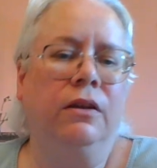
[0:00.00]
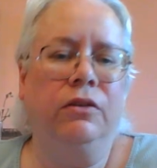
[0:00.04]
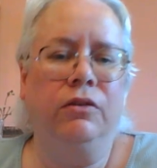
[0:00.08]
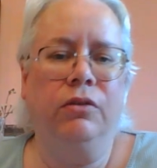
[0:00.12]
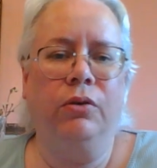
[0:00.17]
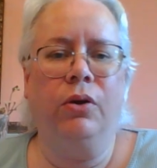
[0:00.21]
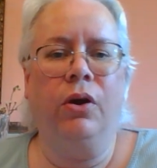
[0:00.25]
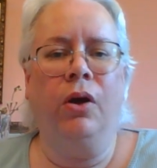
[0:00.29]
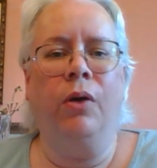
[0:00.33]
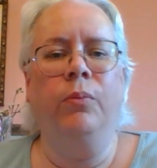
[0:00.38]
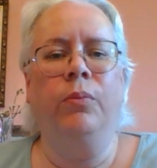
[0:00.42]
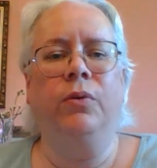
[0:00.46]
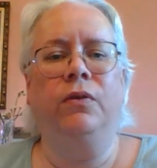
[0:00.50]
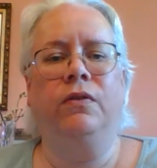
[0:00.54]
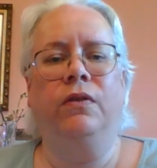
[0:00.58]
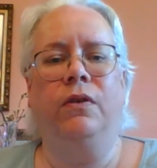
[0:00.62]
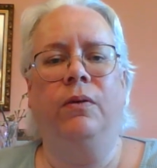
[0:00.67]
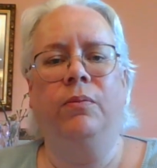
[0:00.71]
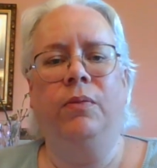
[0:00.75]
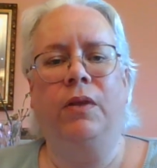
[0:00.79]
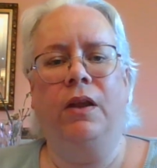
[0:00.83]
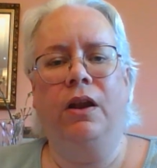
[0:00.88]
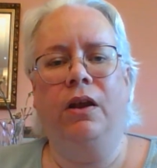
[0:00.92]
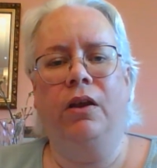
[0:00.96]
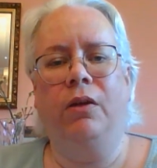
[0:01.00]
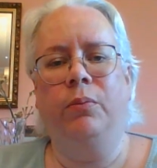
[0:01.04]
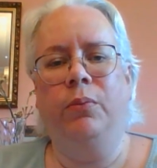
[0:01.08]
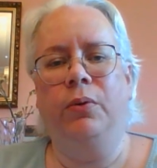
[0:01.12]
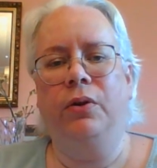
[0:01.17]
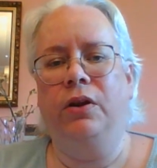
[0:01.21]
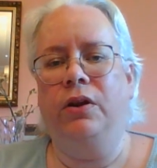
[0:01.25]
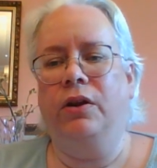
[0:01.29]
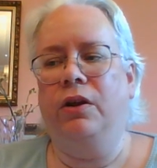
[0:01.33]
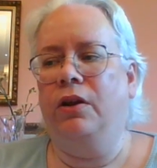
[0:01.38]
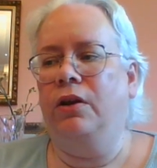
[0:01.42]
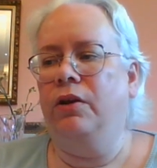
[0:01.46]
too cumbersome, then I'll
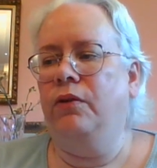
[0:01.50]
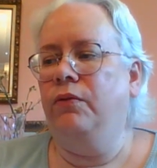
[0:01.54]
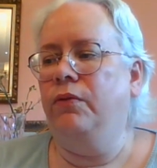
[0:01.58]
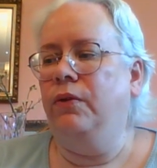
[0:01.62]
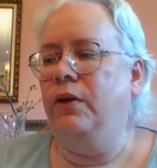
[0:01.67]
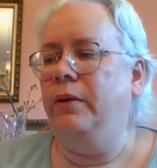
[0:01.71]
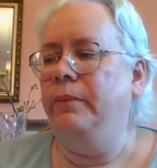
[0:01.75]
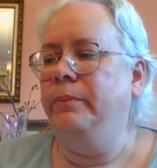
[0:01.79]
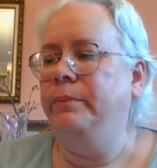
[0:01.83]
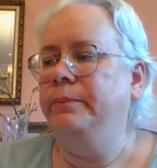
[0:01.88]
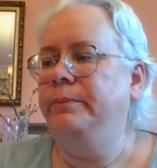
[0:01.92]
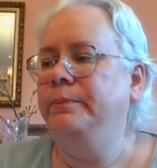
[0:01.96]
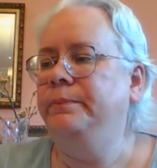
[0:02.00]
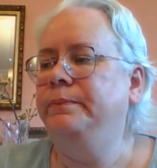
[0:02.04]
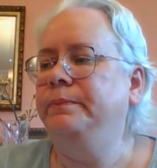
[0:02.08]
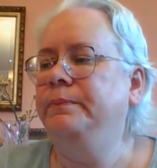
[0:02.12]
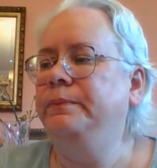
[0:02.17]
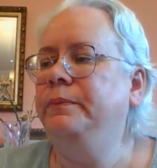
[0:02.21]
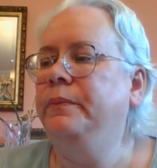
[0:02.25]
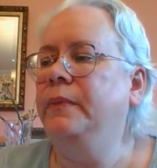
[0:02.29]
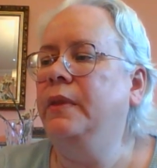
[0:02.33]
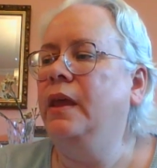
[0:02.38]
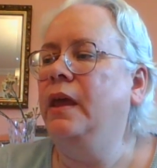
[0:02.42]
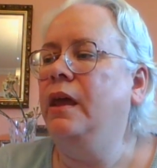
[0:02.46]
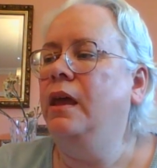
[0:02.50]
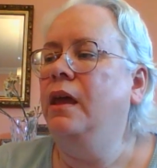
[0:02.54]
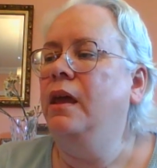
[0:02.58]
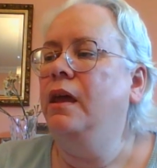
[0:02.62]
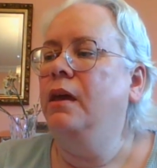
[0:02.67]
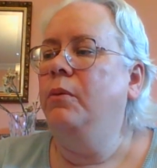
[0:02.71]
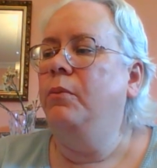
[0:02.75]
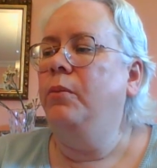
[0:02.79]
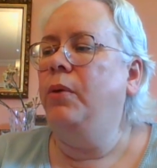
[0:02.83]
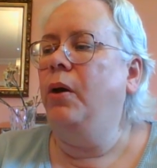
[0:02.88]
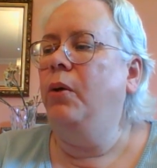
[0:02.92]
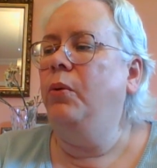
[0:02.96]
put it on a frame.
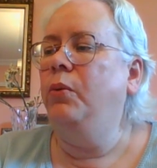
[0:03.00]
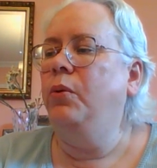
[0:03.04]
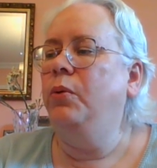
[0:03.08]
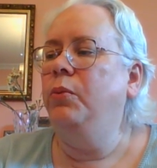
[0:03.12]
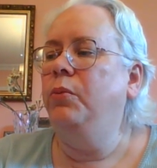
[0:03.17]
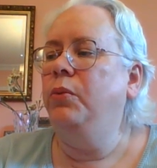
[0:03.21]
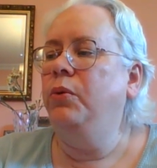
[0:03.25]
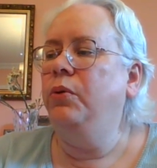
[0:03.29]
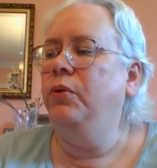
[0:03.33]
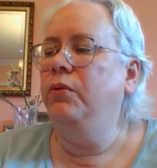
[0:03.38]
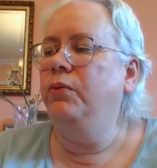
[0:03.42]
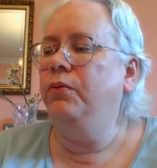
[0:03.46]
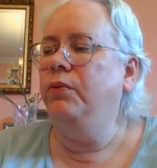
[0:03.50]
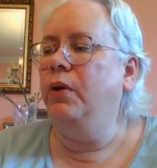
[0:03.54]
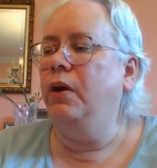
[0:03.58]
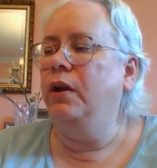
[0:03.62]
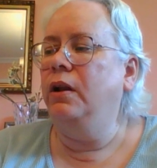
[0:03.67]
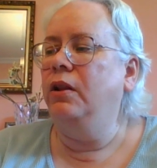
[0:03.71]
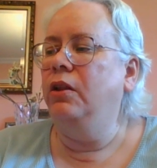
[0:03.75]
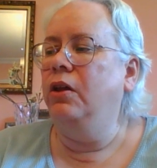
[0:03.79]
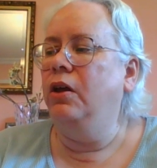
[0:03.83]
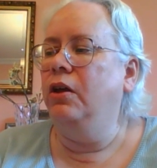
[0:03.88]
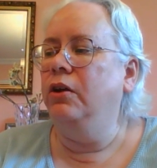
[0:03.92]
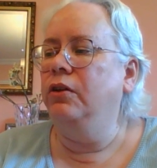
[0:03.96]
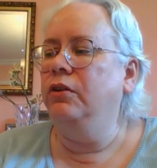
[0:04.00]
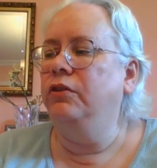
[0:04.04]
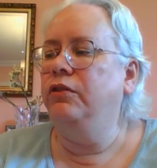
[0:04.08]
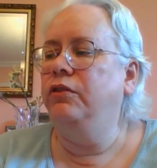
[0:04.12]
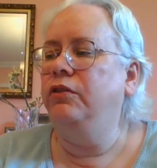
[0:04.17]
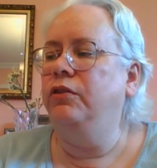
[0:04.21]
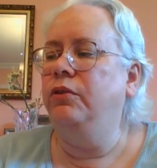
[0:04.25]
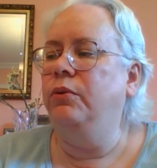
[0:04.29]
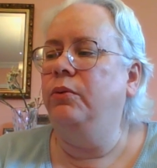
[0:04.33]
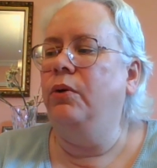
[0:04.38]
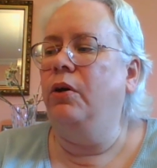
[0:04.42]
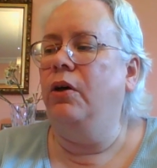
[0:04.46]
But we'll move right along
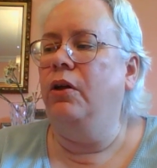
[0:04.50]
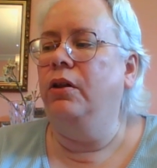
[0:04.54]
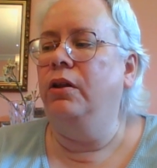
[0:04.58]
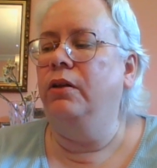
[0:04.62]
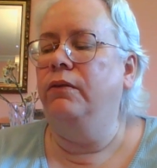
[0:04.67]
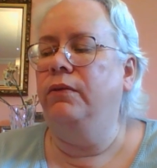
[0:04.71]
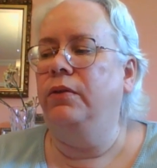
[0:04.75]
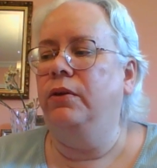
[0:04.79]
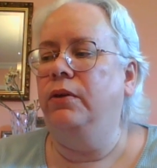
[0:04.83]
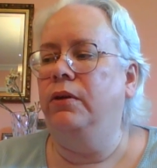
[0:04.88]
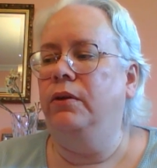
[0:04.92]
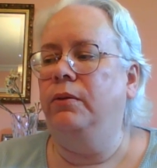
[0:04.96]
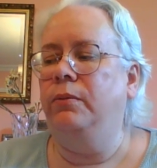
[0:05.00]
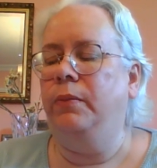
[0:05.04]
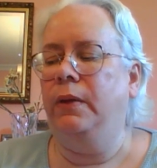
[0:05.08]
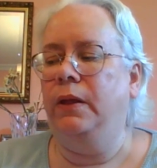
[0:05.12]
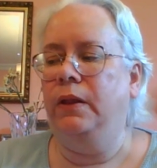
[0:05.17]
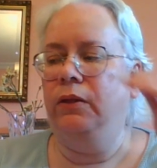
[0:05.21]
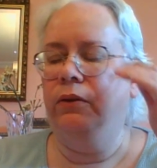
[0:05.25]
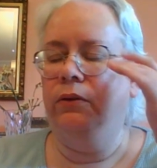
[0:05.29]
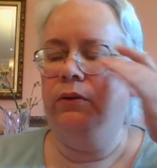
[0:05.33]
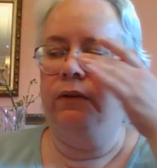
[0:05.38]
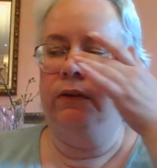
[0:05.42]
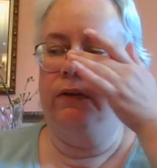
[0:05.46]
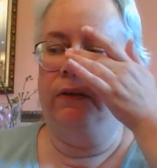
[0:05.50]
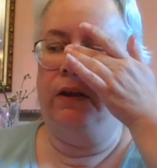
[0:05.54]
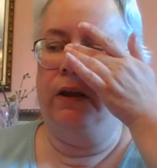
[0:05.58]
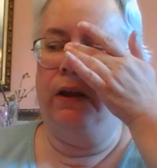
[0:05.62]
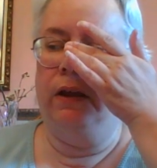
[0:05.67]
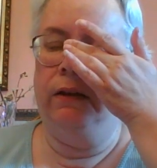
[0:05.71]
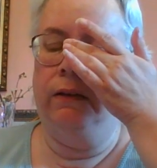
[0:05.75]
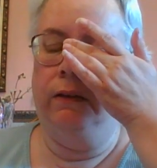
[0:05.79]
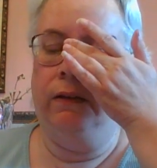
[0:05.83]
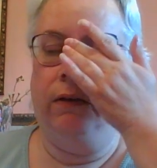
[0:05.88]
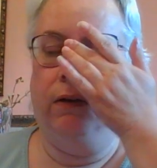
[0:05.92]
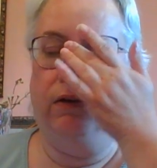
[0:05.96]
to all of the pillow
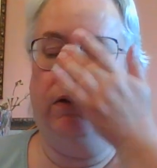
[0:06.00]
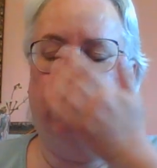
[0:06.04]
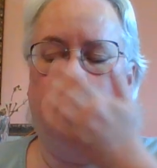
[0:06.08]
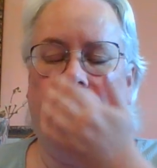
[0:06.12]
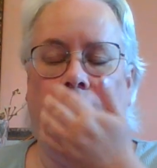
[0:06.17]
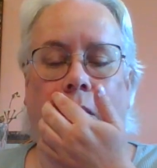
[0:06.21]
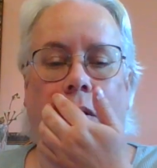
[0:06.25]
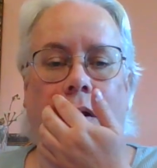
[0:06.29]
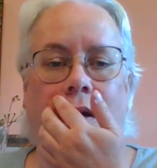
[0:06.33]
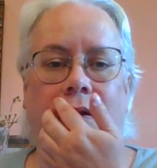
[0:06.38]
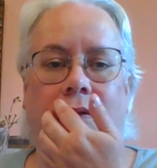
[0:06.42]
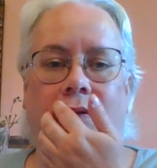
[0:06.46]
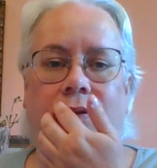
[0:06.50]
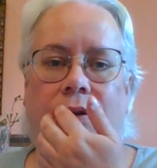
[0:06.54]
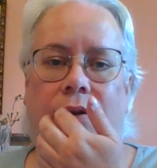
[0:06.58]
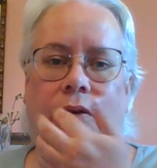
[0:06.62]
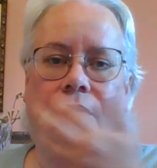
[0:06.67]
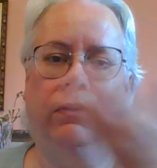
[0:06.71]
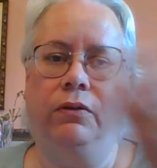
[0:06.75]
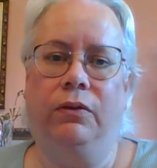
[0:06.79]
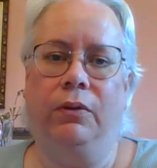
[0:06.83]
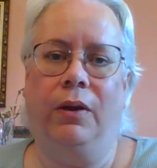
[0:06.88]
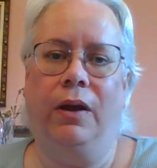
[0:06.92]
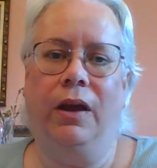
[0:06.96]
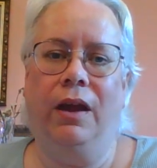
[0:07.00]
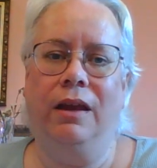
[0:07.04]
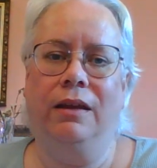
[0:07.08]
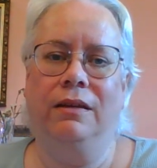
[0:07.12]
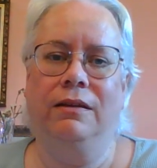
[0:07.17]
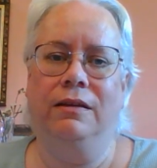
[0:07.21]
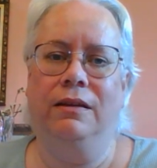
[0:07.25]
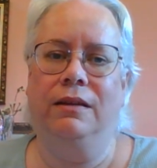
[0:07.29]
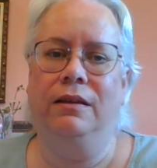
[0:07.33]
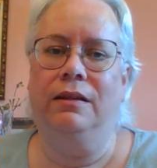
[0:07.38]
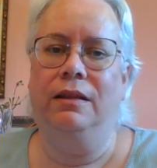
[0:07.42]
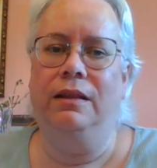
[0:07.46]
designs. There's quite a few, so I had
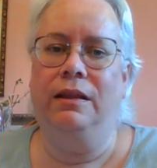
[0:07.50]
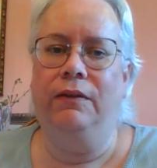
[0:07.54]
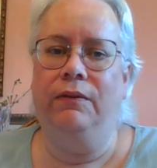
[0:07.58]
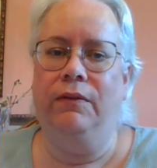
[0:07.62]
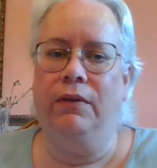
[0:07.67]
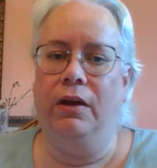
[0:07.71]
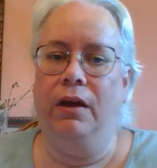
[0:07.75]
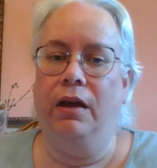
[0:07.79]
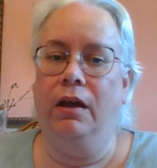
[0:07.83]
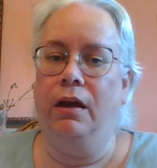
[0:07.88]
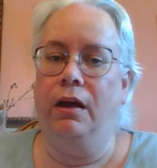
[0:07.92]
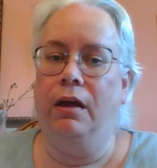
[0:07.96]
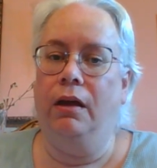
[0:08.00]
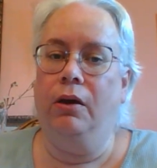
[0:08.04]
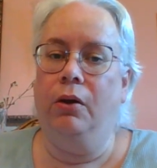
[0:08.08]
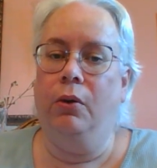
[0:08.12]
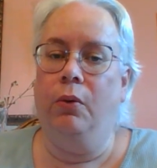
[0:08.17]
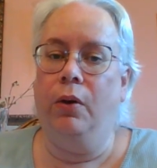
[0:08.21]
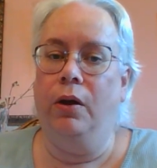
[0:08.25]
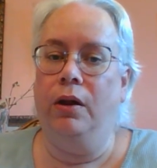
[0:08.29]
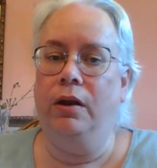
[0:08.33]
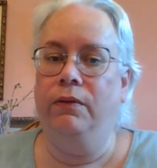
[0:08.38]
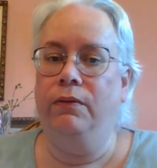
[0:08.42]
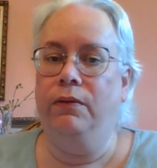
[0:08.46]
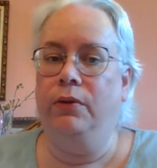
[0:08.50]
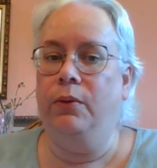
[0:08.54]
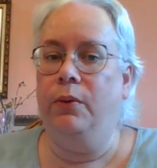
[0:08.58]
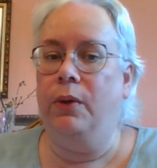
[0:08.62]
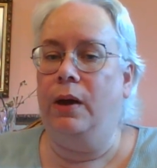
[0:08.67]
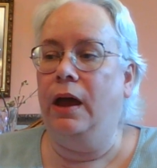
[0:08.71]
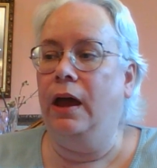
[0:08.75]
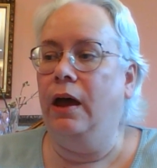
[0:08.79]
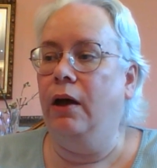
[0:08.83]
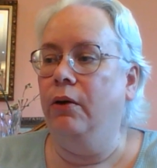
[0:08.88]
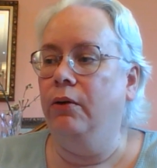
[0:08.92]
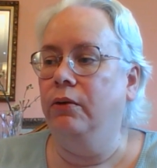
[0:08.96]
to leave quite a few
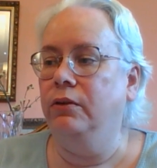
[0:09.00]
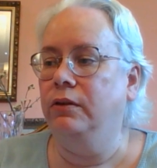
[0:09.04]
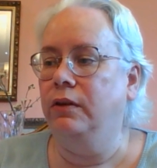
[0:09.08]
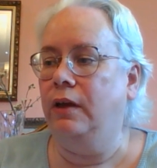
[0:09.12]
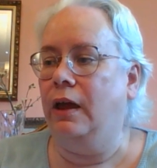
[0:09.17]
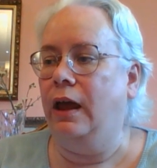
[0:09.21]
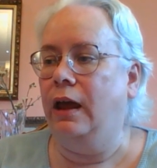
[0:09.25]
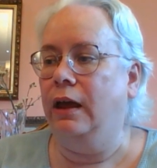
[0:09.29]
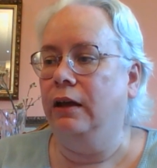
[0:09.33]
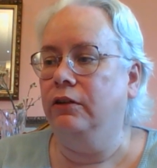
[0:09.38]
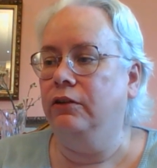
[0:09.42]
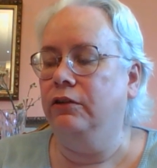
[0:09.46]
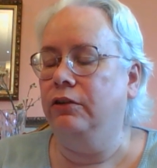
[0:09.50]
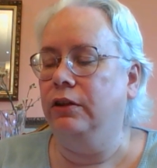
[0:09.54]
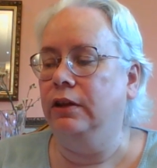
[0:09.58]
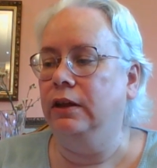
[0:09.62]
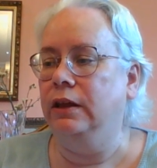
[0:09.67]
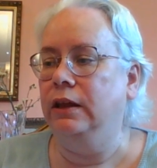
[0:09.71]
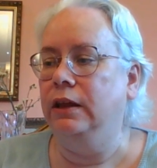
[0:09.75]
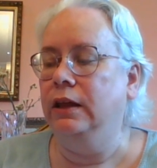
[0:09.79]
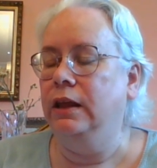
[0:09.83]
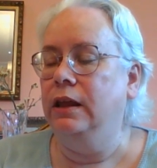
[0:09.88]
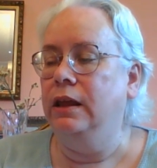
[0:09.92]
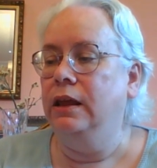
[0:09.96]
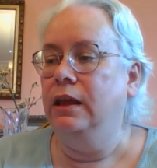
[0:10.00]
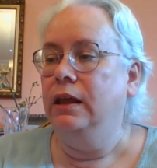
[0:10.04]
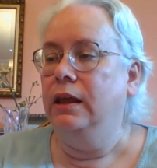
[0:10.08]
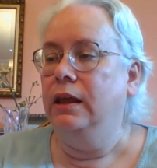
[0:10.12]
out, actually,